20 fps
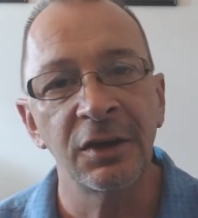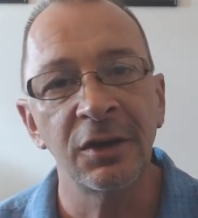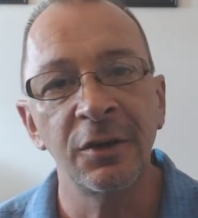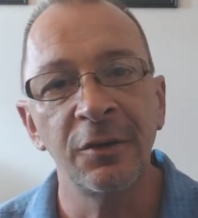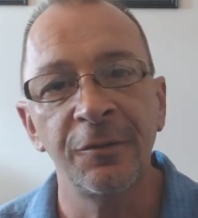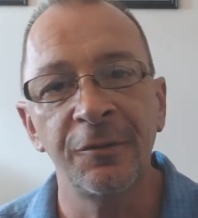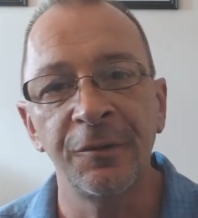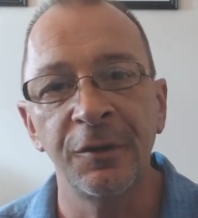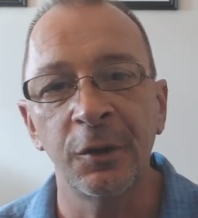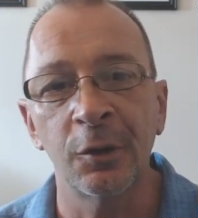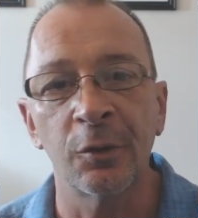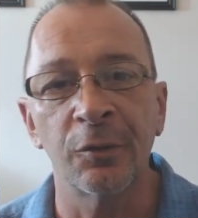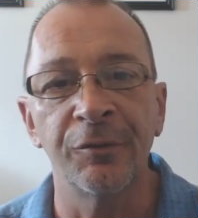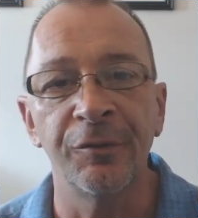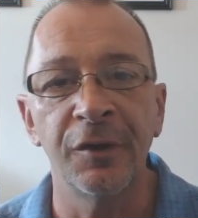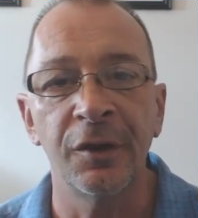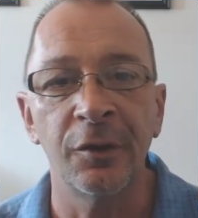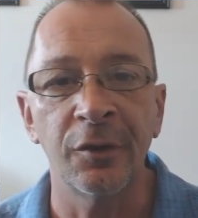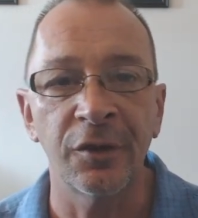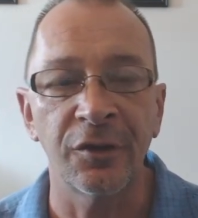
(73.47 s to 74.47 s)
you feel
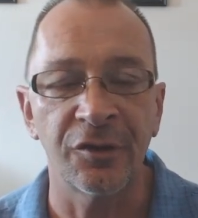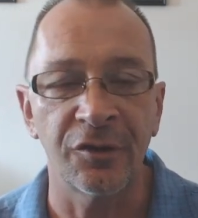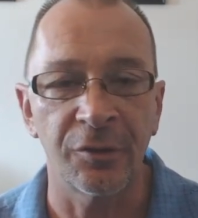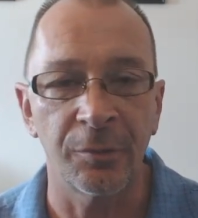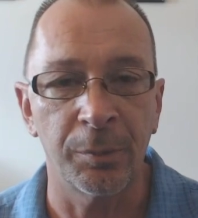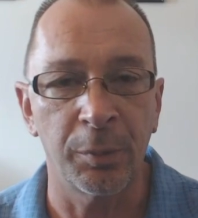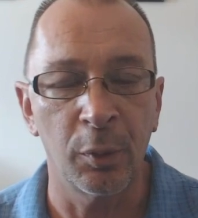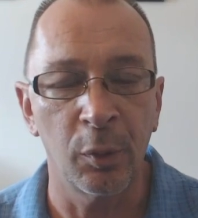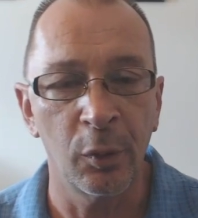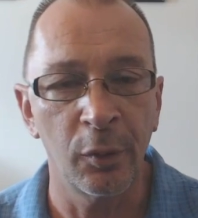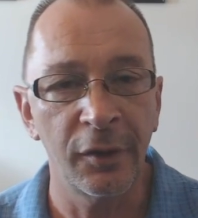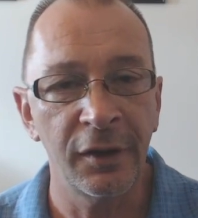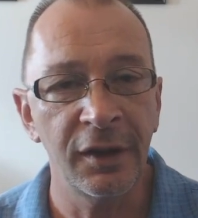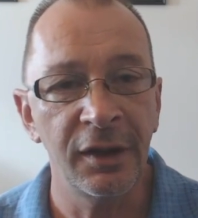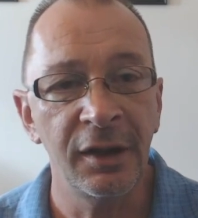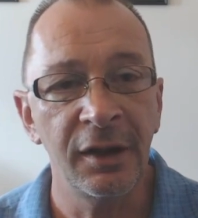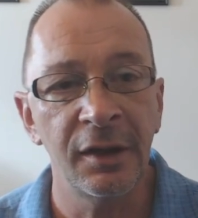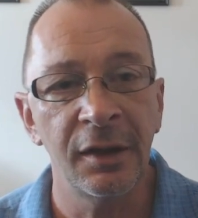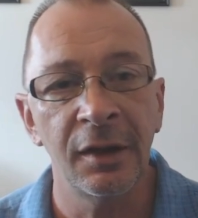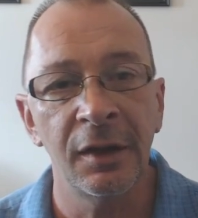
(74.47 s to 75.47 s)
very
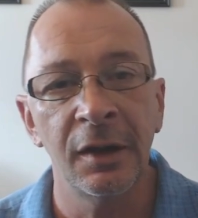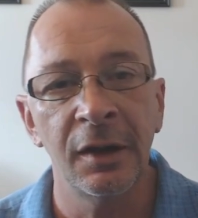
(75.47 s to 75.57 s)
supported,